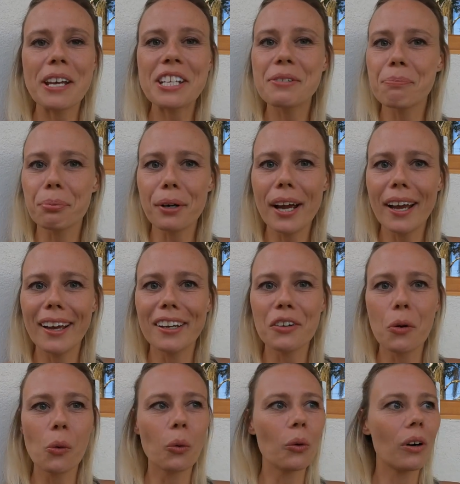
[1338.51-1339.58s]
baked bread
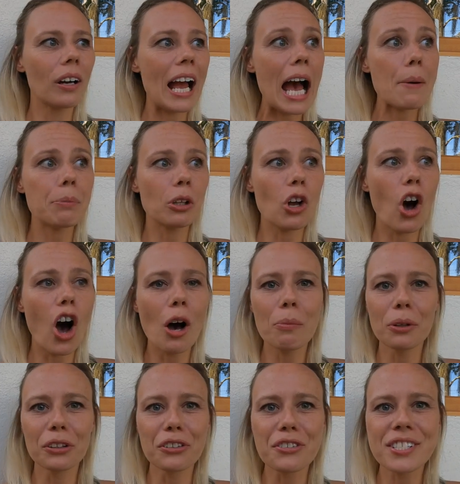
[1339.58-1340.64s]
or apple
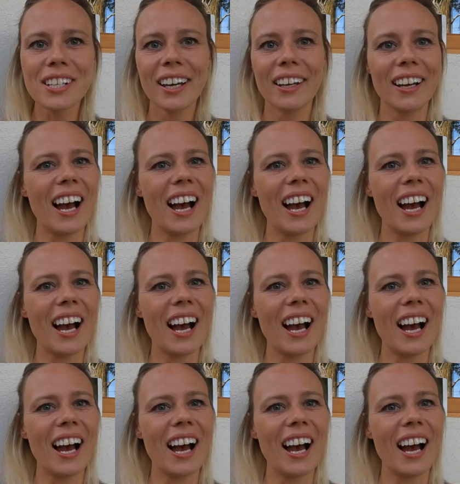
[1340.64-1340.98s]
cobblers.